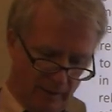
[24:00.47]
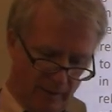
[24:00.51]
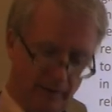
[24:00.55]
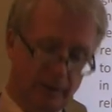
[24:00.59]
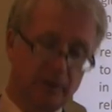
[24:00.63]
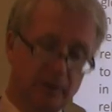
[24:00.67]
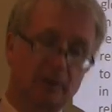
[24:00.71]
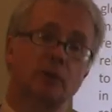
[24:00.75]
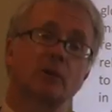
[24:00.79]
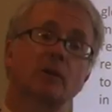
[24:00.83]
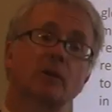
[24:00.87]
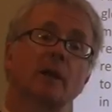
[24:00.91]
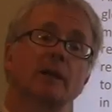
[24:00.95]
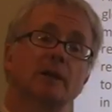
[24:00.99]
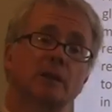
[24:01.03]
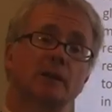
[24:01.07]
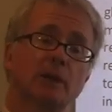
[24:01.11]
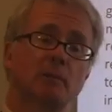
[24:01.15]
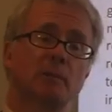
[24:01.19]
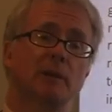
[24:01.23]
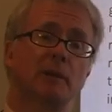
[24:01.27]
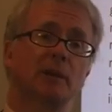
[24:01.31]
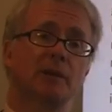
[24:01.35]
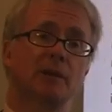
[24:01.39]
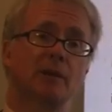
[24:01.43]
structured
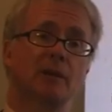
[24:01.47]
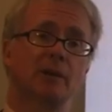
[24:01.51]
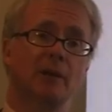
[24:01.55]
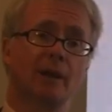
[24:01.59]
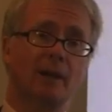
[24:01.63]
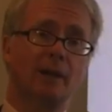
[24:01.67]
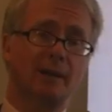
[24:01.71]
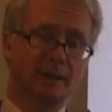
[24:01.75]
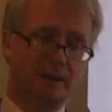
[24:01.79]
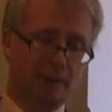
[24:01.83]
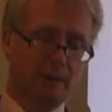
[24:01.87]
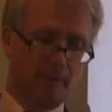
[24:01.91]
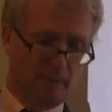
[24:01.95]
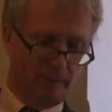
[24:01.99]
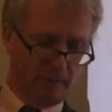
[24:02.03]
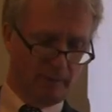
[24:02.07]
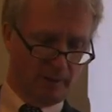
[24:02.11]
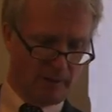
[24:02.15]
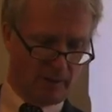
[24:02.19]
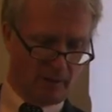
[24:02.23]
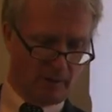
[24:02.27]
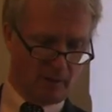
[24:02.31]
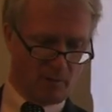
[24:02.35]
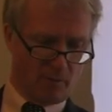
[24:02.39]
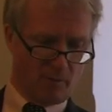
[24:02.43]
paternalism
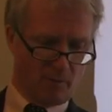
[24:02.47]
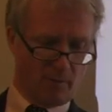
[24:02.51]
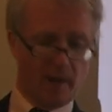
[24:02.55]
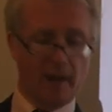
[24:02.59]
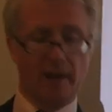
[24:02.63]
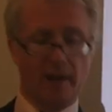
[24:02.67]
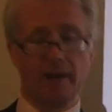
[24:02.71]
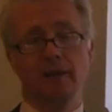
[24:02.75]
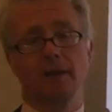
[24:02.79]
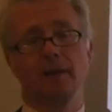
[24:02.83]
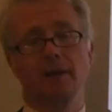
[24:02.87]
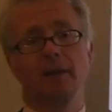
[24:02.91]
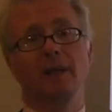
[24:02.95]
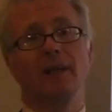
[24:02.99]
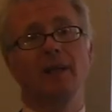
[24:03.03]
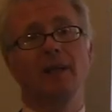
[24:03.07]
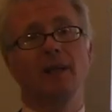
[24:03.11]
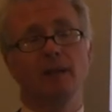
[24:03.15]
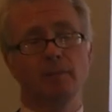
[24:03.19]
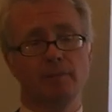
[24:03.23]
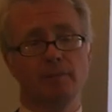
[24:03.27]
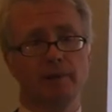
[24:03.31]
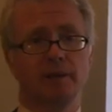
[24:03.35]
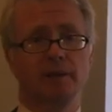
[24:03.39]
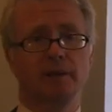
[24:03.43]
that
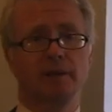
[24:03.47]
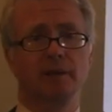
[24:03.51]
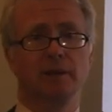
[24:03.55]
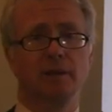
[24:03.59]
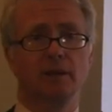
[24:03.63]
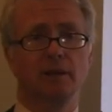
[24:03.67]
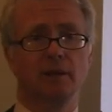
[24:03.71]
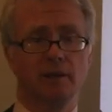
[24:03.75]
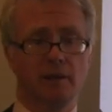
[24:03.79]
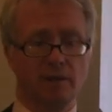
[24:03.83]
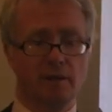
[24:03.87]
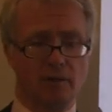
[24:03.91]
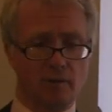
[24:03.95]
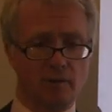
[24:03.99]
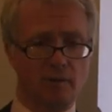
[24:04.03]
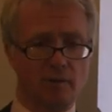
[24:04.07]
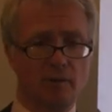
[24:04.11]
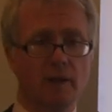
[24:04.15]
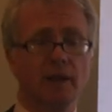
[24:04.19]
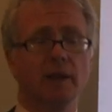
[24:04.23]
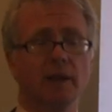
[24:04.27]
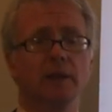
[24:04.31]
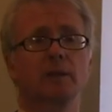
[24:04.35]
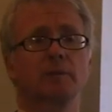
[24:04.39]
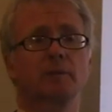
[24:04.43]
inhibits
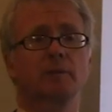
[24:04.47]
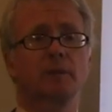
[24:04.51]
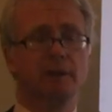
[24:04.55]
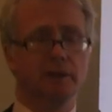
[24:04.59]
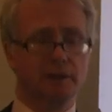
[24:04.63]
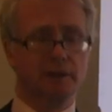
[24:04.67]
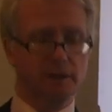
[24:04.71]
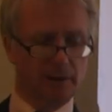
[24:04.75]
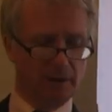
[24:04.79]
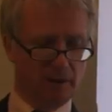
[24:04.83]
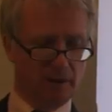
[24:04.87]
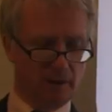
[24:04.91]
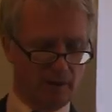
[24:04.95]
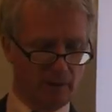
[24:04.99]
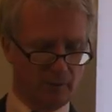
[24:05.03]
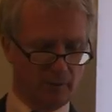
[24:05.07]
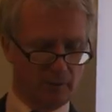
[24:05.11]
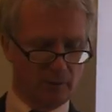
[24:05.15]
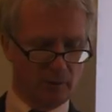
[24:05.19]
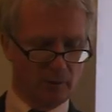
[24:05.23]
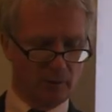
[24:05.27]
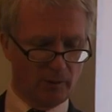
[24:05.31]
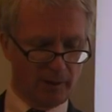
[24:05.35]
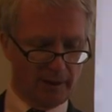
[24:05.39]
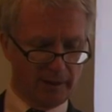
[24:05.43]
the expression of
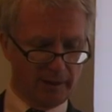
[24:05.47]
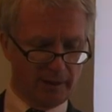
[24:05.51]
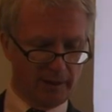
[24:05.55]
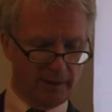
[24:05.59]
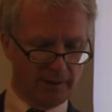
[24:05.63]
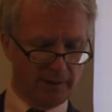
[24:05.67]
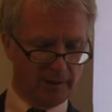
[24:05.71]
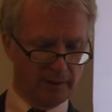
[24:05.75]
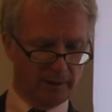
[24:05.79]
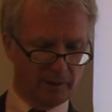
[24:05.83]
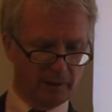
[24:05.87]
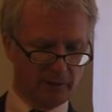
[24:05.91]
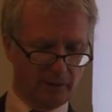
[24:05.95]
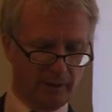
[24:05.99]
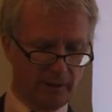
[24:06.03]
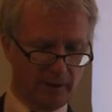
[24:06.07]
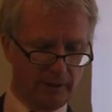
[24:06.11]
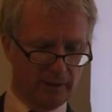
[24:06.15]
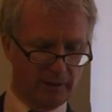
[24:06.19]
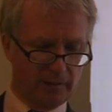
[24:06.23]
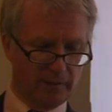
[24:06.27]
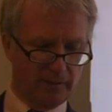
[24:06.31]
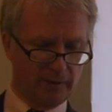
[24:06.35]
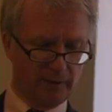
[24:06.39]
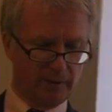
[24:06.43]
new ideas and
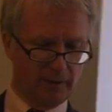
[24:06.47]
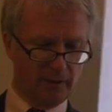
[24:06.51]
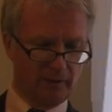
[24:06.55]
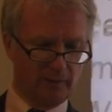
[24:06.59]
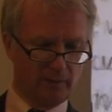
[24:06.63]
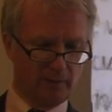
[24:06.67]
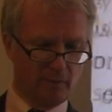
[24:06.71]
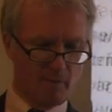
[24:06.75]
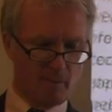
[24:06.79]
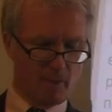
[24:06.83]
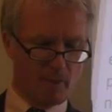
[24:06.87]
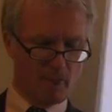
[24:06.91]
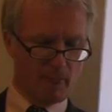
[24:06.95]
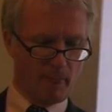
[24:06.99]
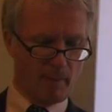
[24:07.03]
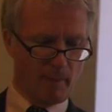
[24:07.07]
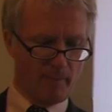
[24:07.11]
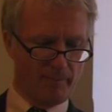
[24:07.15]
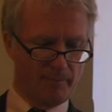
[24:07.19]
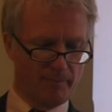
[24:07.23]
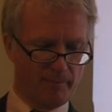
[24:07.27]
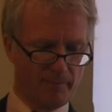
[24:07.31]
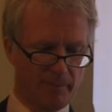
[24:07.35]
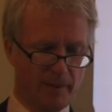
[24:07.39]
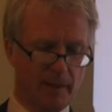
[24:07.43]
creativity.
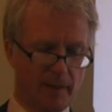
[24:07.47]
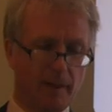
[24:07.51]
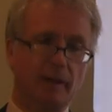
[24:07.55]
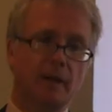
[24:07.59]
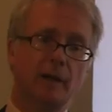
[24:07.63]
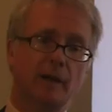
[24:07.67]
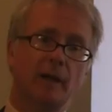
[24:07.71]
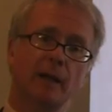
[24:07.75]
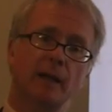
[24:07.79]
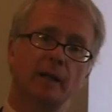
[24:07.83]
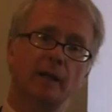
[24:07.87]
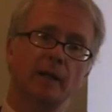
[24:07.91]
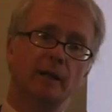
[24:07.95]
In